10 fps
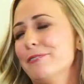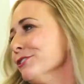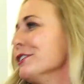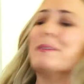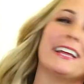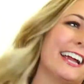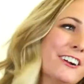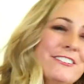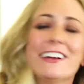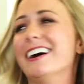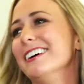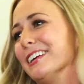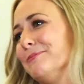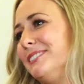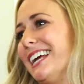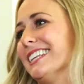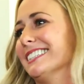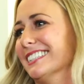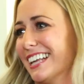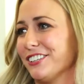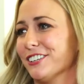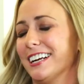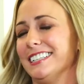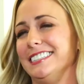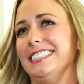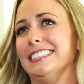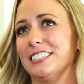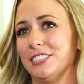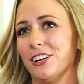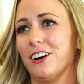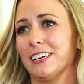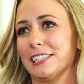And I'm throwing my hair around, I'm dancing like crazy in the song.